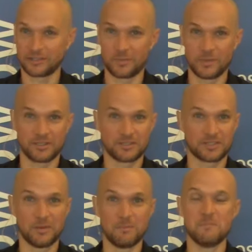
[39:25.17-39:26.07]
going to be just
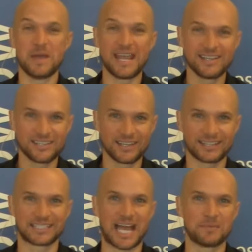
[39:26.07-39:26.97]
an amazing
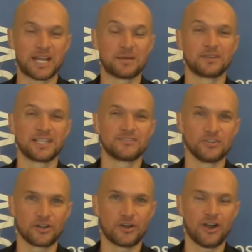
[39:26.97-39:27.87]
excitement, I believe, in
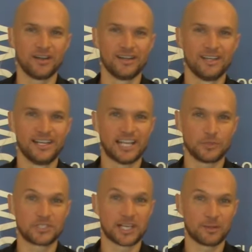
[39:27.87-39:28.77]
your heart as
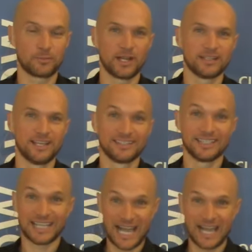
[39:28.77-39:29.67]
we celebrate the
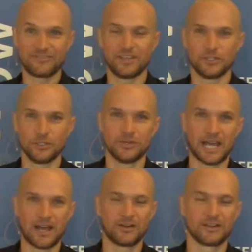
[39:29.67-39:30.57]
life that you
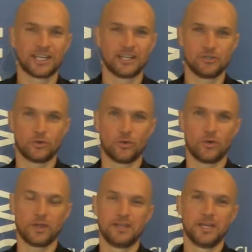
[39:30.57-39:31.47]
now can
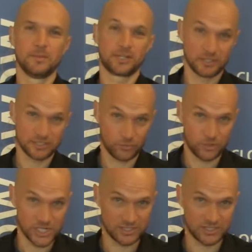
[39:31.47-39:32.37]
enjoy because of what
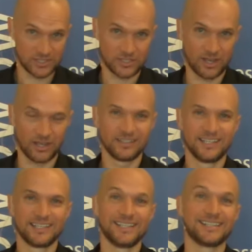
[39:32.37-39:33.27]
Jesus has done,
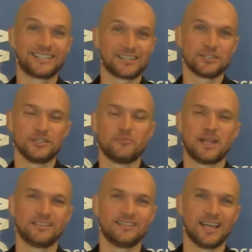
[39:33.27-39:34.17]
the decision you've
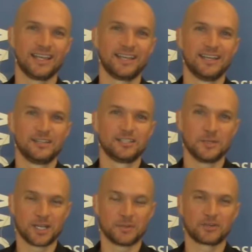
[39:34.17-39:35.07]
made today to
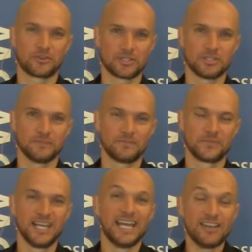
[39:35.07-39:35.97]
become a Christian.
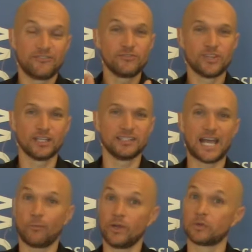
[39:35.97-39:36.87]
If you've done
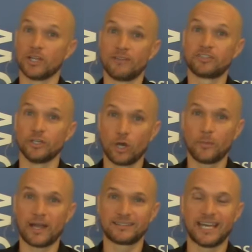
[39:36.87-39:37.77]
that, we would love to know
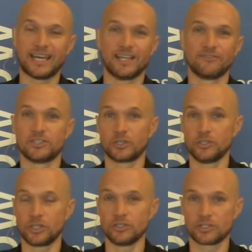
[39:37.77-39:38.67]
about that. And so
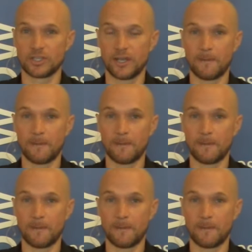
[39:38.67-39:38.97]
you can just